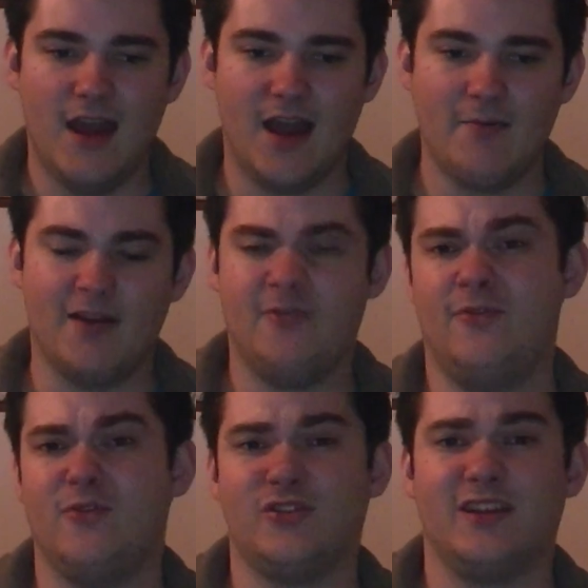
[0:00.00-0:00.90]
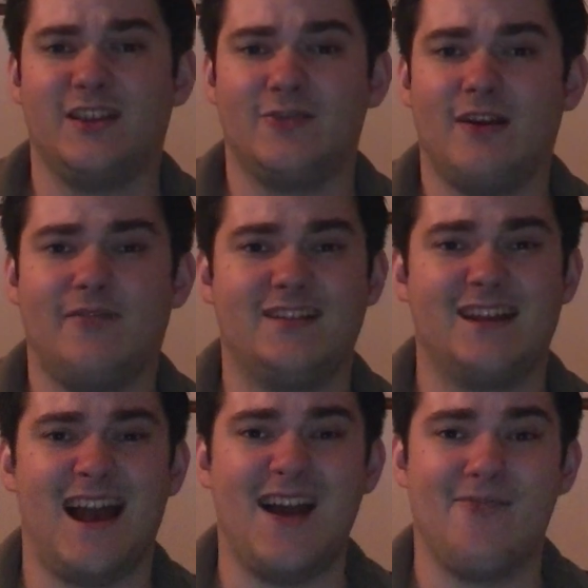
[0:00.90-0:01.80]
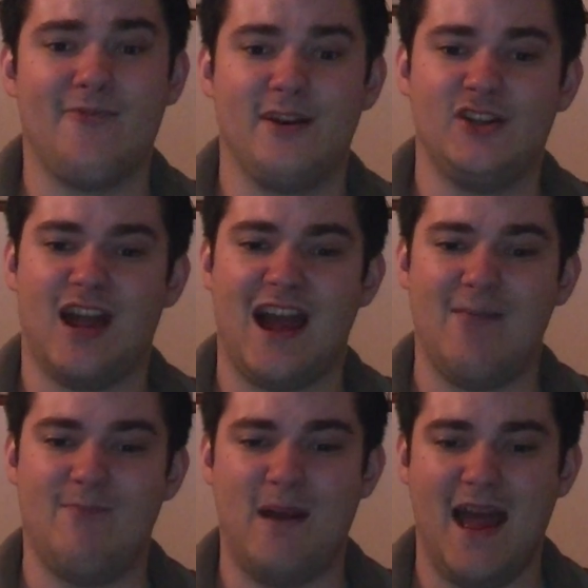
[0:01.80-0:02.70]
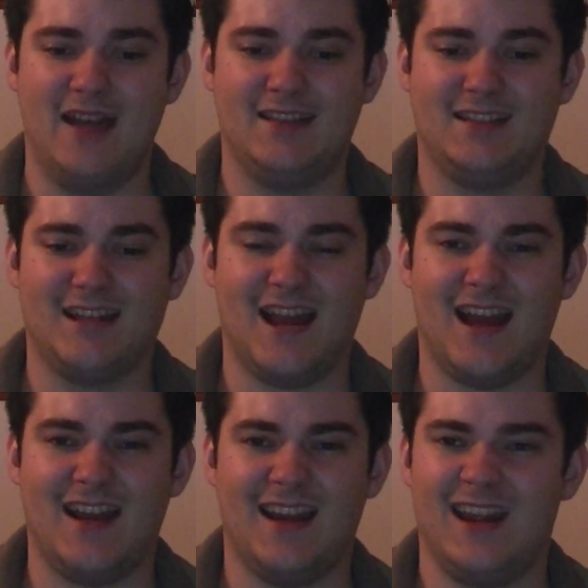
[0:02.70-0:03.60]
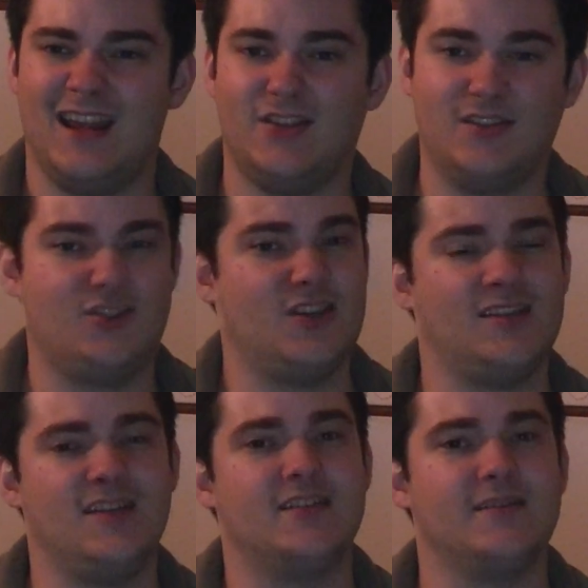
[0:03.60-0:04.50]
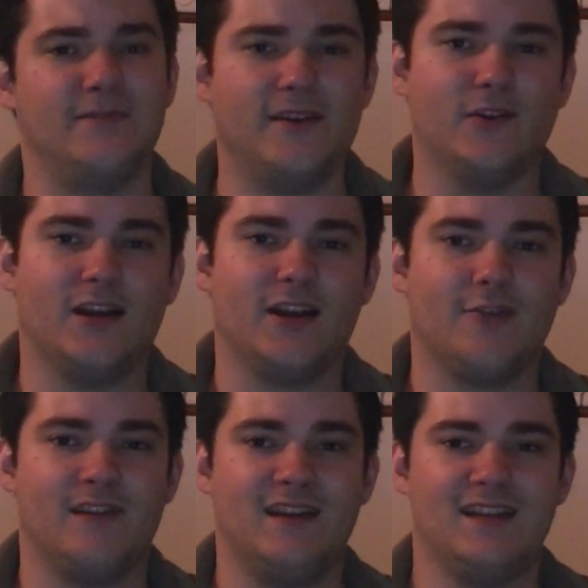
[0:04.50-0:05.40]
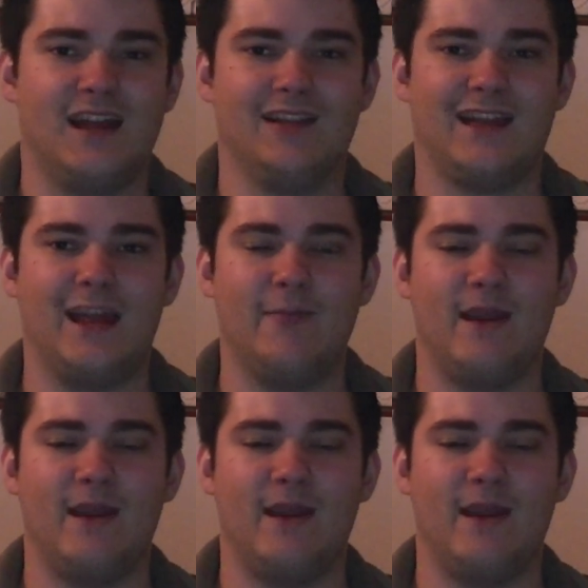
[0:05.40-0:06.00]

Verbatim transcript: Um, unfortunately, the graphics are average at best, and it just doesn't feel like a retail game.